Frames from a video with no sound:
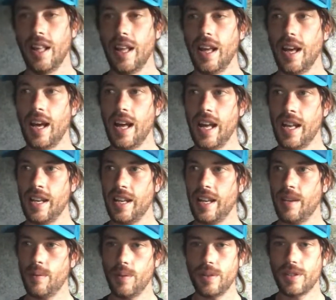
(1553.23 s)
And
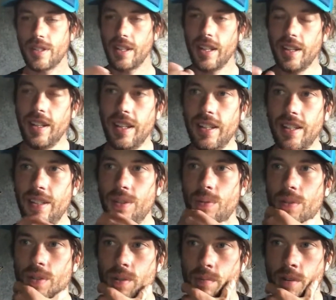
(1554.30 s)
it was, I think this
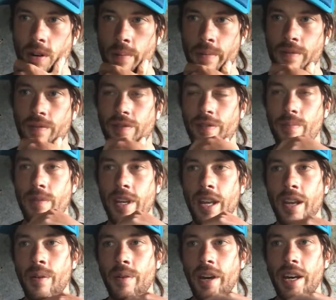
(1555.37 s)
was the moment for
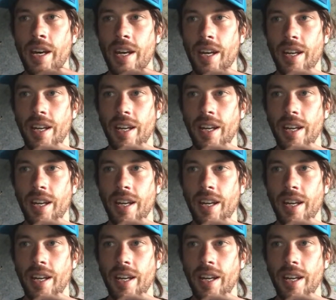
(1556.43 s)
me where